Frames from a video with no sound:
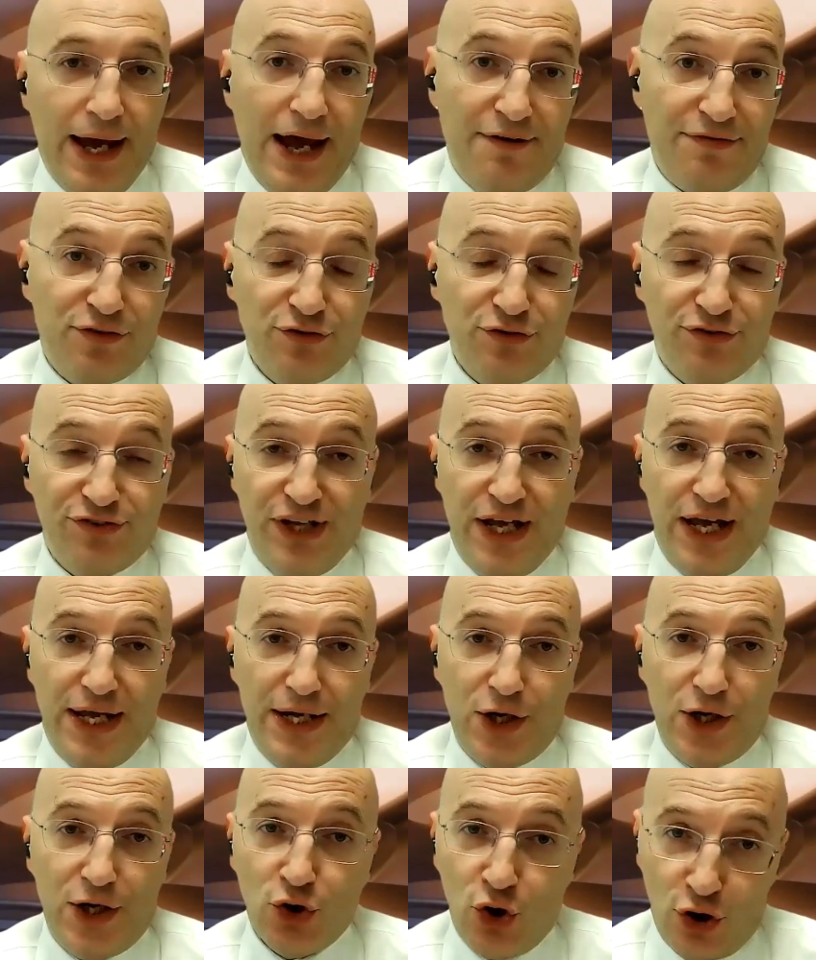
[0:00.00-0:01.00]
I have to
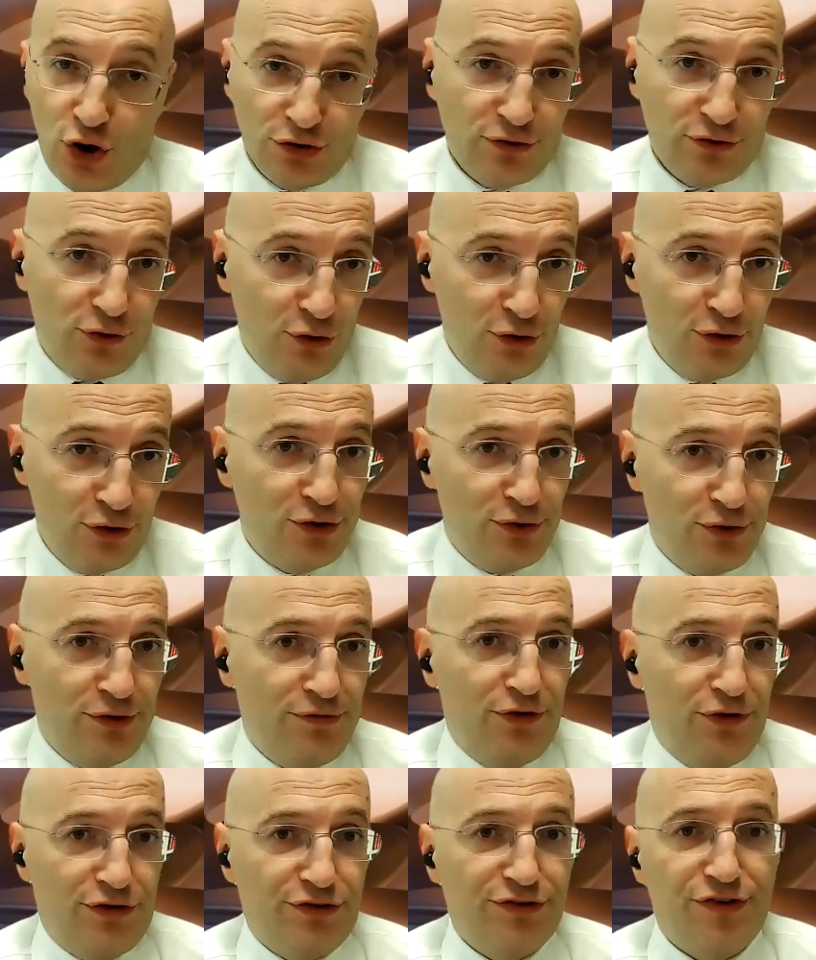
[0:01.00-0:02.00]
say, not all
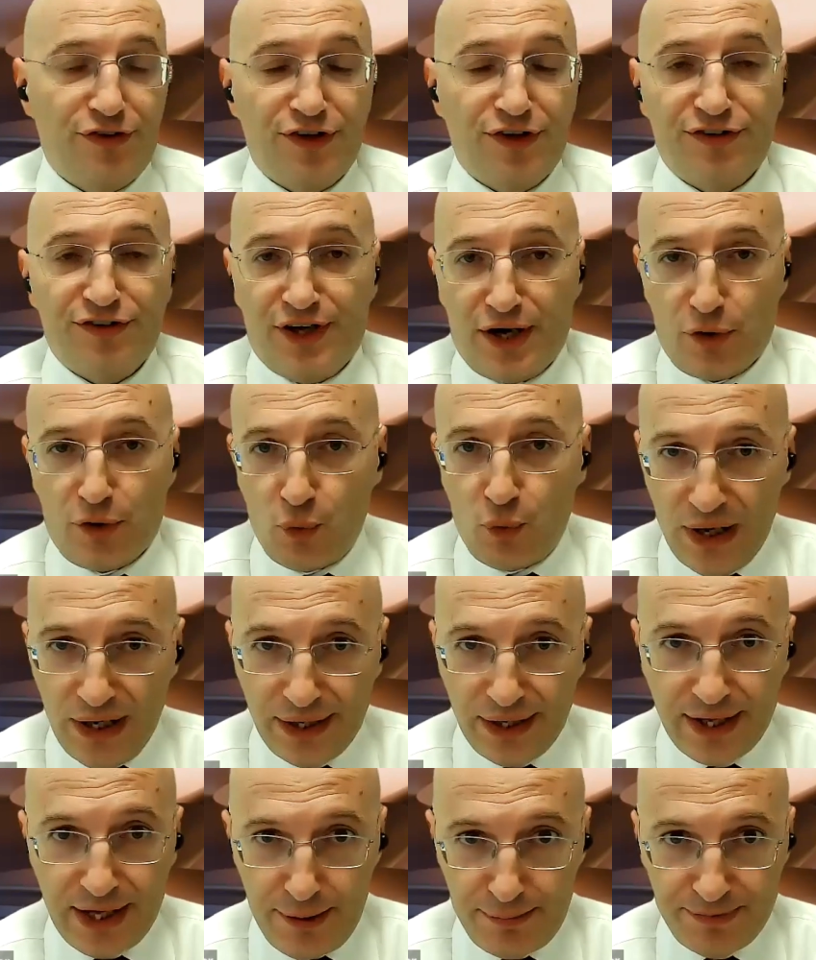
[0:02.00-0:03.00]
universities are
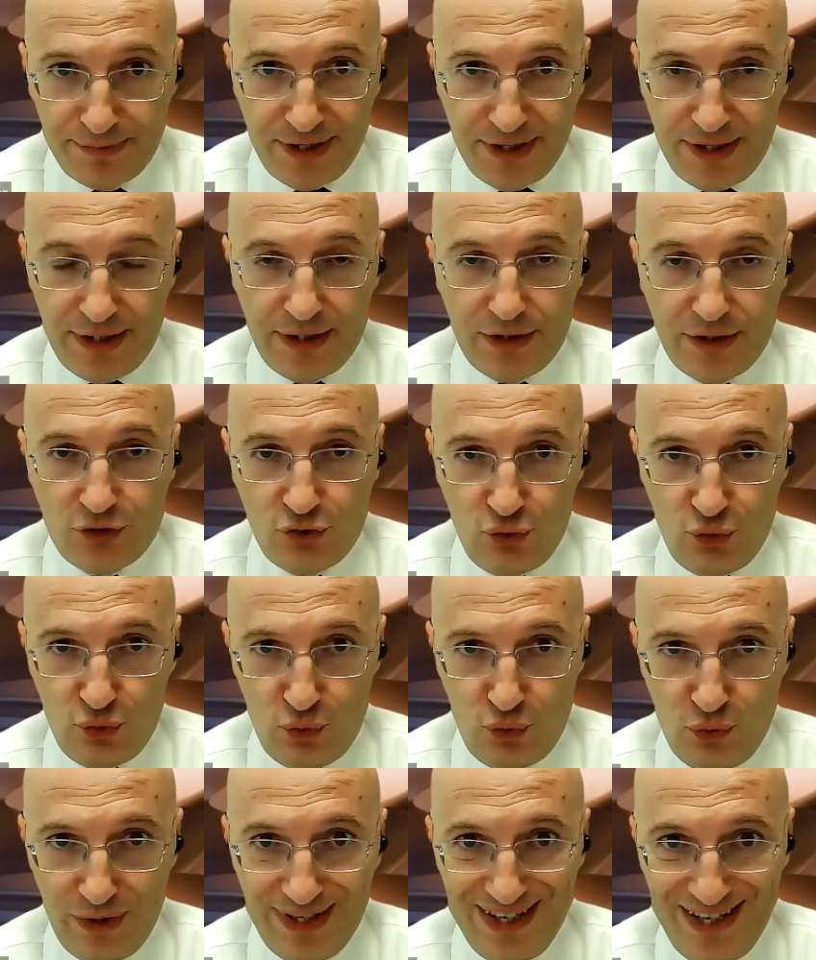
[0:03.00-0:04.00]
well equipped
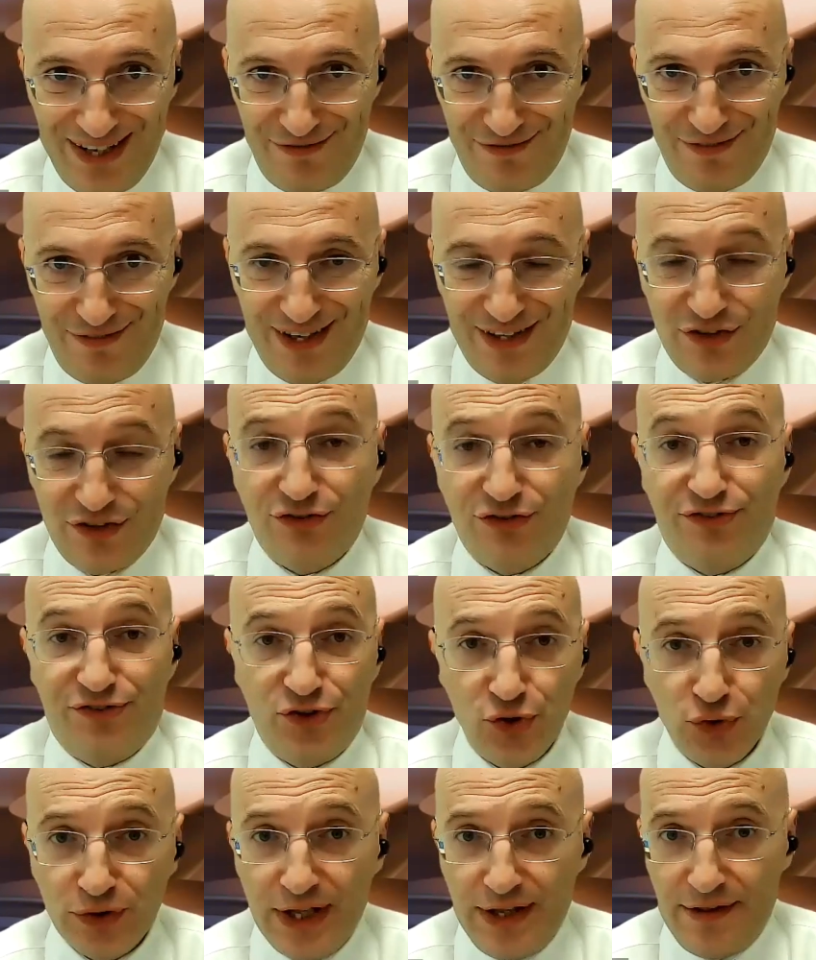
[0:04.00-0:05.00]
to give to
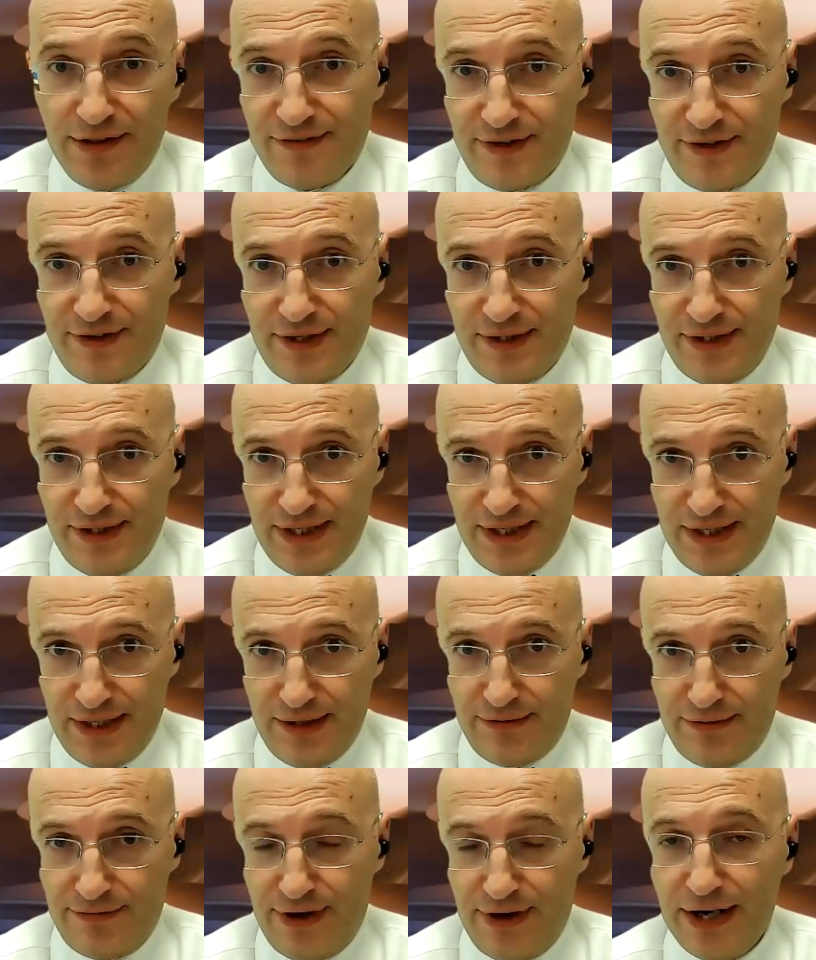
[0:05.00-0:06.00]
students
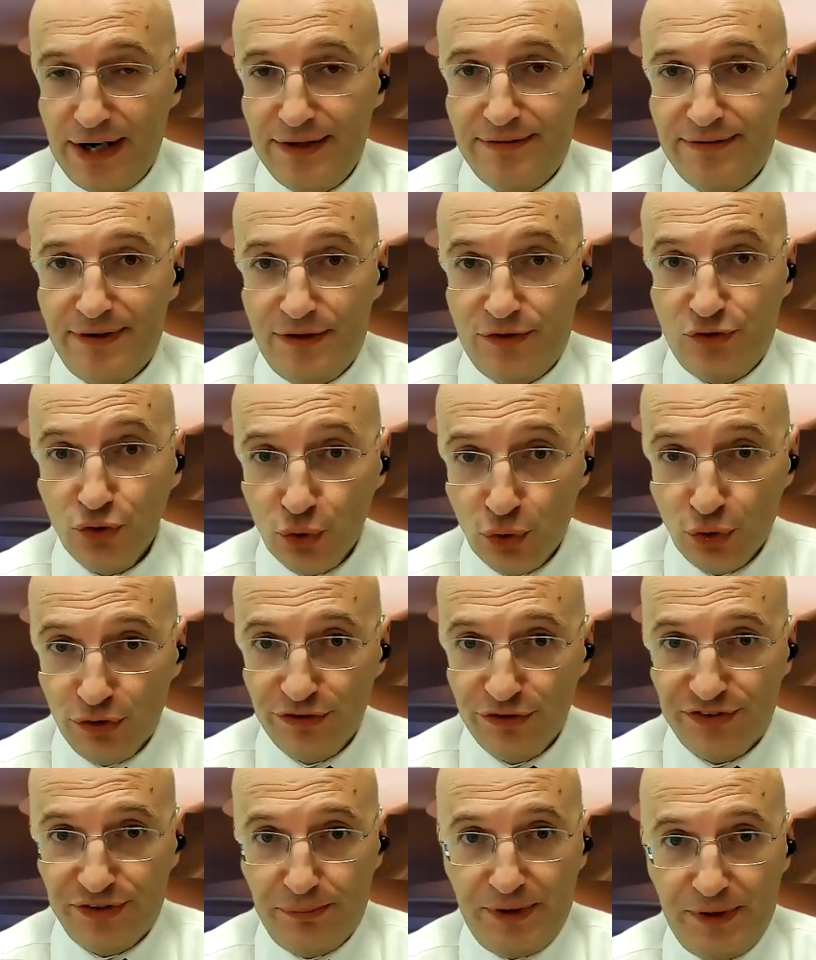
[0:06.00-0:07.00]
the right
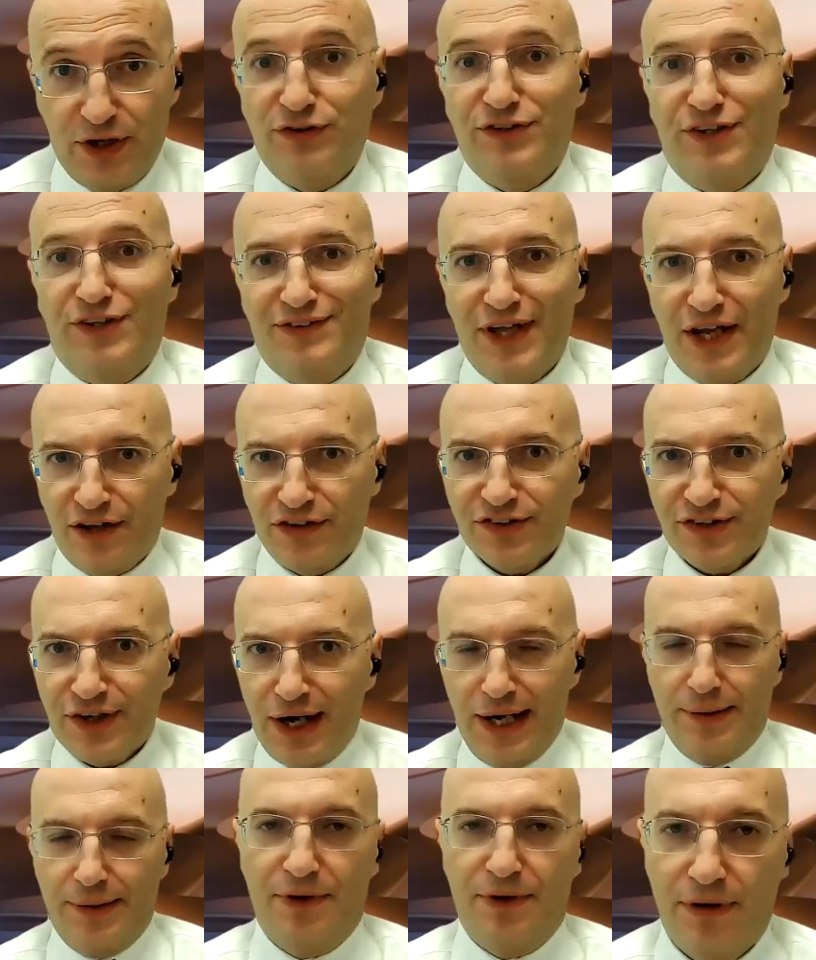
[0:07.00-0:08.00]
tools, because it takes
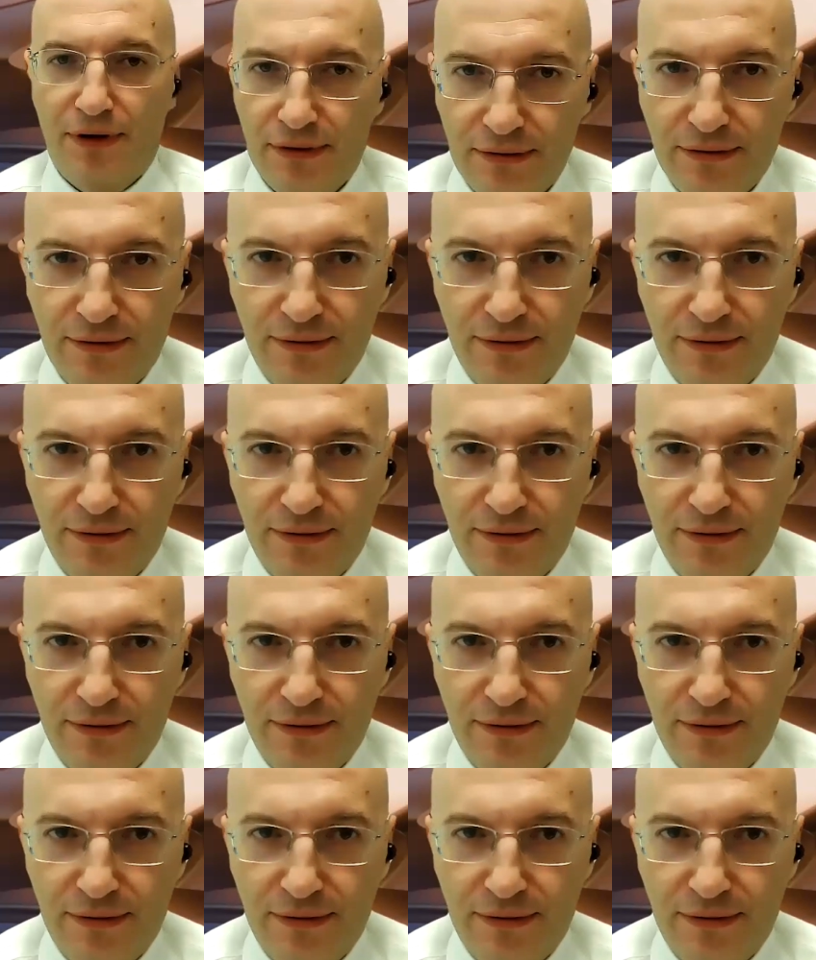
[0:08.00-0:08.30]
time,